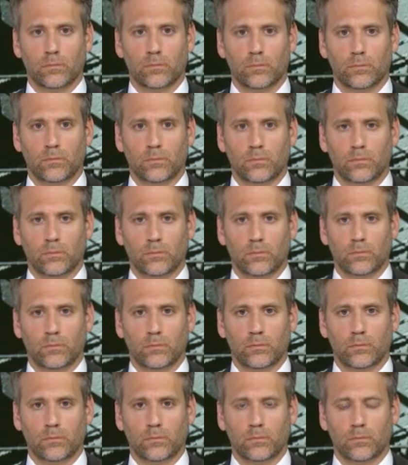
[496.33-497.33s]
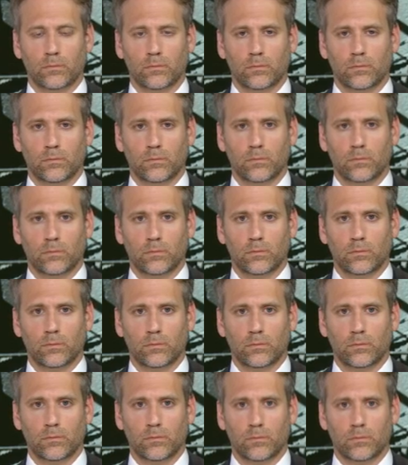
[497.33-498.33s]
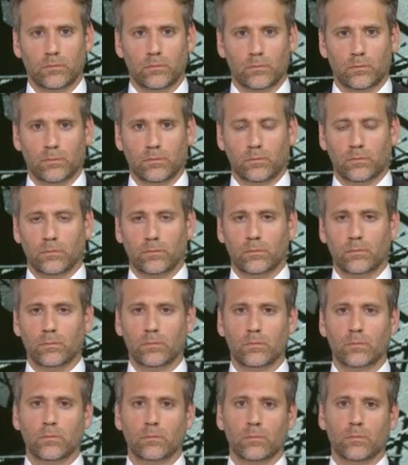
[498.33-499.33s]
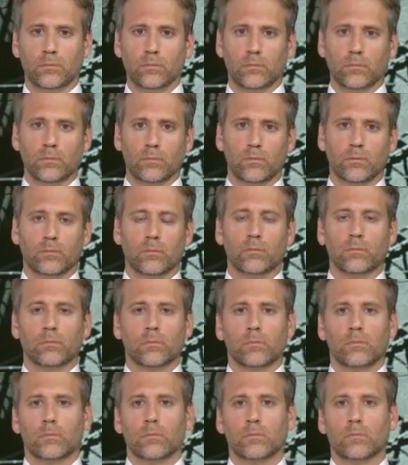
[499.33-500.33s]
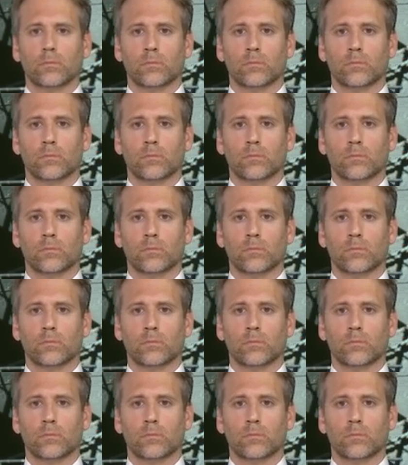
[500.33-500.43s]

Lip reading: This person isn't speaking.